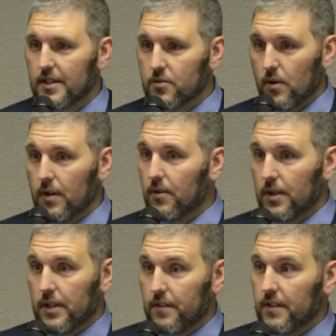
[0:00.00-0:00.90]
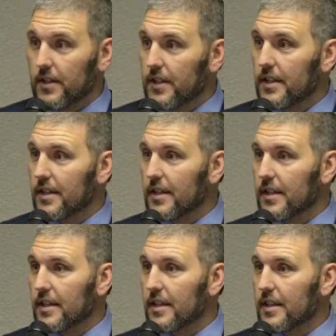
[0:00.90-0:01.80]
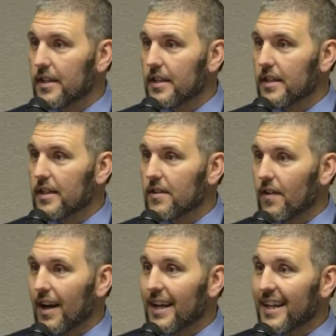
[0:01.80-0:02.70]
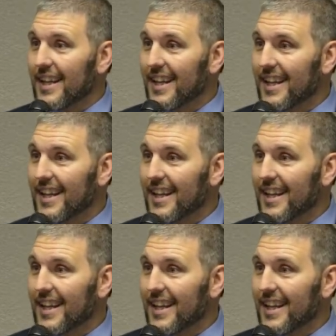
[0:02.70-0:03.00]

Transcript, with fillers: It's where I want to live right?